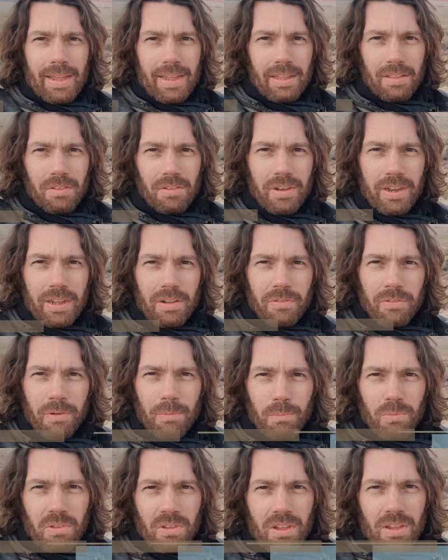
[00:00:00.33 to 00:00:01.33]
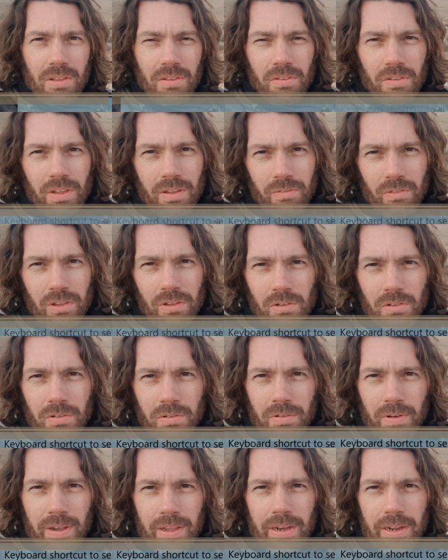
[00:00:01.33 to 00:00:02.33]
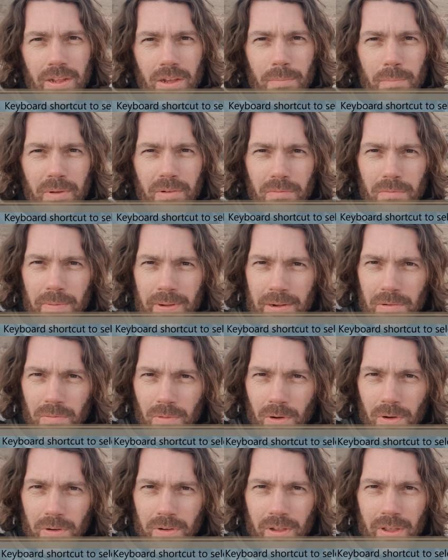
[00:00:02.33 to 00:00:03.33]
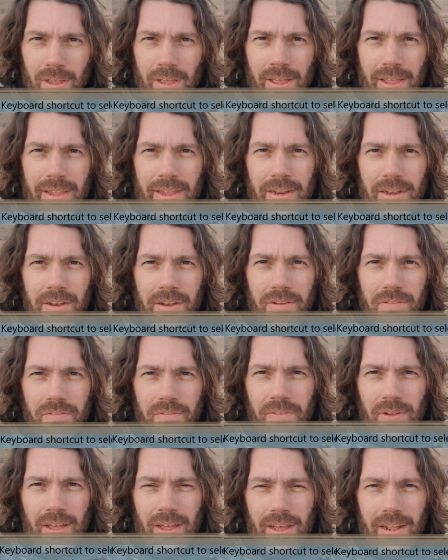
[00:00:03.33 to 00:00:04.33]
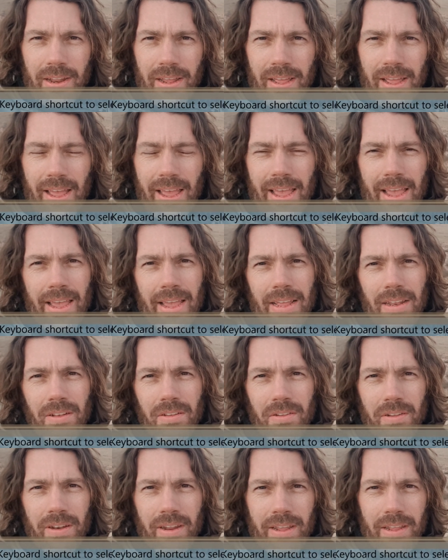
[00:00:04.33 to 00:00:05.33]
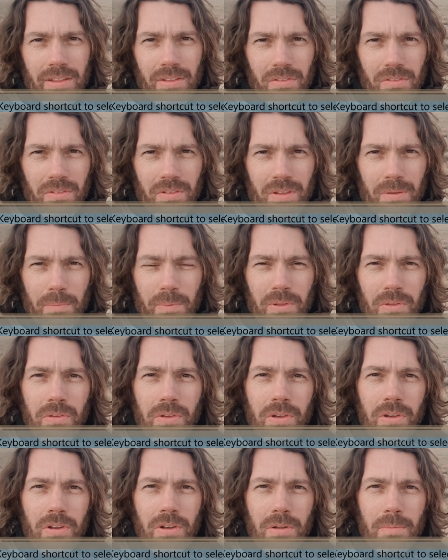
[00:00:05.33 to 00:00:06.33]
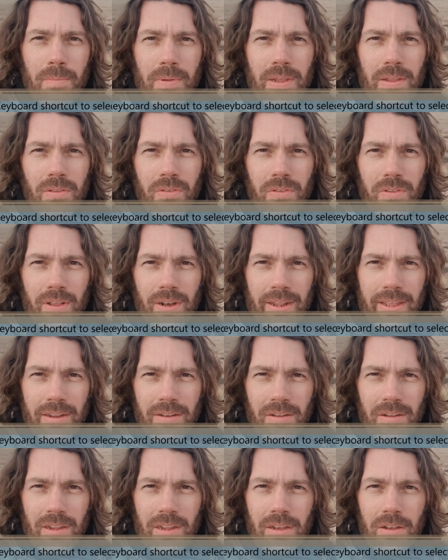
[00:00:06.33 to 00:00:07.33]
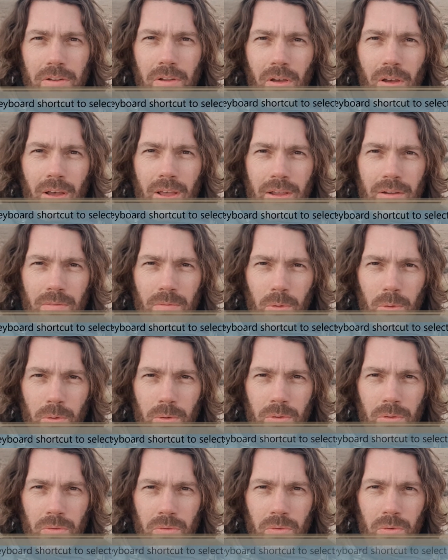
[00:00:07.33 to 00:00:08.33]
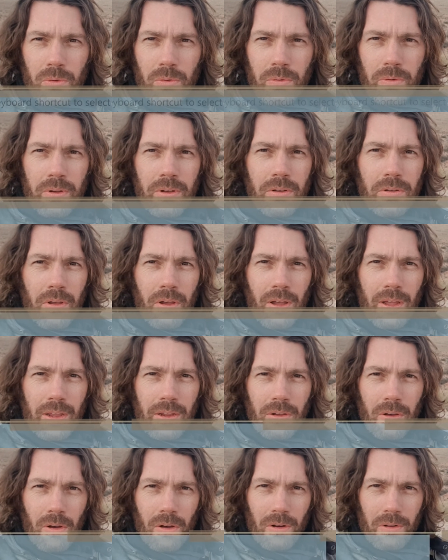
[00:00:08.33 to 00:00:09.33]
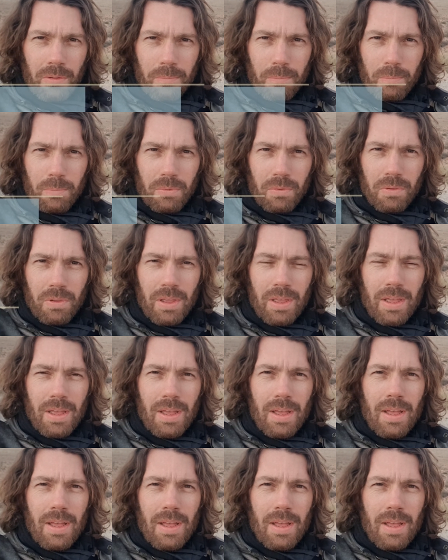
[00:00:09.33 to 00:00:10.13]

Hey, it's Nick from T7 Training. I'm at Red Rock in Nevada, and today's tip is going to be selecting entire rows or entire columns.